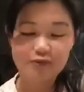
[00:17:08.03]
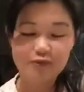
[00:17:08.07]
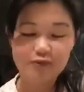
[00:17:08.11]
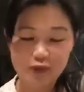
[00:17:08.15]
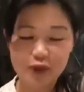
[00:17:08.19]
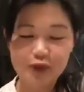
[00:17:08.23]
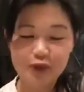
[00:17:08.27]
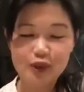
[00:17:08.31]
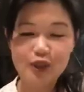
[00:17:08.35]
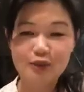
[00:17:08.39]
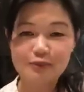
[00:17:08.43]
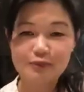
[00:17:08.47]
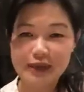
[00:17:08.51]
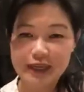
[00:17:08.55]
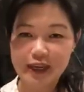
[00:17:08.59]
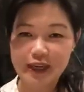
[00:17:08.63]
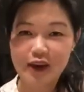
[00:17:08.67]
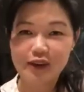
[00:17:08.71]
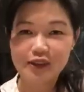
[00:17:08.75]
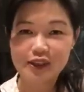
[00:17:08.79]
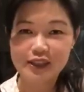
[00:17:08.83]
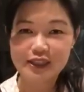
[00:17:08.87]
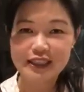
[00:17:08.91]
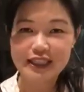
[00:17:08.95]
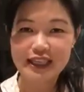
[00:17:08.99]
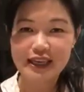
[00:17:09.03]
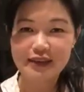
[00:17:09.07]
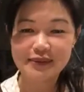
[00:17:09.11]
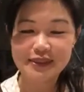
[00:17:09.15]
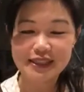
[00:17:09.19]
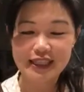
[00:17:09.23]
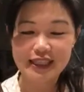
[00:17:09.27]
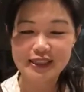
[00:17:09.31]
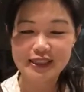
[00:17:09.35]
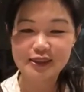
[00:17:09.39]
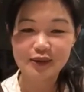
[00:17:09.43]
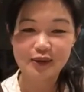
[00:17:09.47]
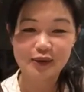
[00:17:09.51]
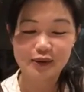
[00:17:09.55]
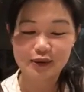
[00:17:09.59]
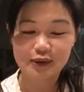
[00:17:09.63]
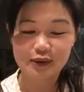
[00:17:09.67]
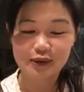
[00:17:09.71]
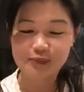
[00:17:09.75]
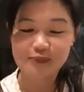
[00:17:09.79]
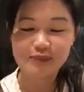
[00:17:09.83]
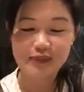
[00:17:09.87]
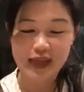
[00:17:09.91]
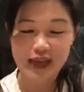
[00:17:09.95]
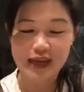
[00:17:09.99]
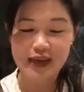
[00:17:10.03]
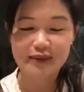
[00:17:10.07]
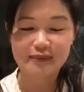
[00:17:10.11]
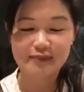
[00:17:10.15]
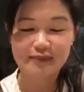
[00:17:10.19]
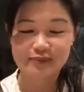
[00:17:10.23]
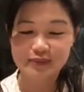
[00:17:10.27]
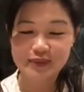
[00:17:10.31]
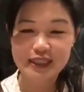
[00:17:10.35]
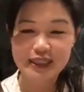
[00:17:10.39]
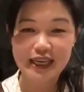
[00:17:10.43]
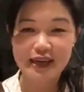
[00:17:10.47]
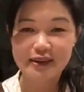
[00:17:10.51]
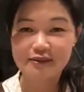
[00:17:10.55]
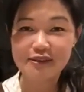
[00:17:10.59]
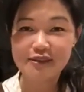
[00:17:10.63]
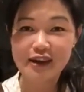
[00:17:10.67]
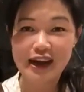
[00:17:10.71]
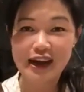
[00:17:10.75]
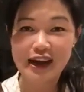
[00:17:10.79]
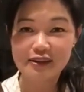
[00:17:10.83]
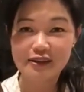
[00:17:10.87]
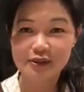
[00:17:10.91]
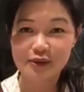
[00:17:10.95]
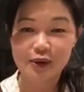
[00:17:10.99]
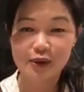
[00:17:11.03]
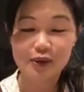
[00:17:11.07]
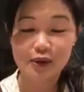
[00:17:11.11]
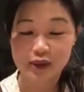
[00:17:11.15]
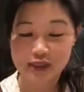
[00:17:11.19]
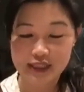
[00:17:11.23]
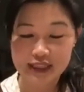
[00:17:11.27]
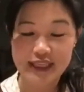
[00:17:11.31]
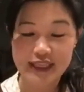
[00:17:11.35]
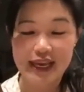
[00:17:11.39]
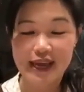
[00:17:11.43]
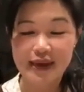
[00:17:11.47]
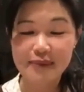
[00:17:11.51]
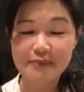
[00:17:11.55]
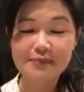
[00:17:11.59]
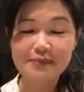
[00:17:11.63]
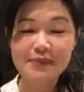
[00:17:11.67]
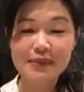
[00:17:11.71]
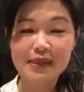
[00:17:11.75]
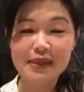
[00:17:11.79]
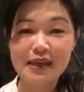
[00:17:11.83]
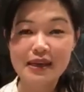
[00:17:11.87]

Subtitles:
want to make on the TN6 or TN5 or your TM,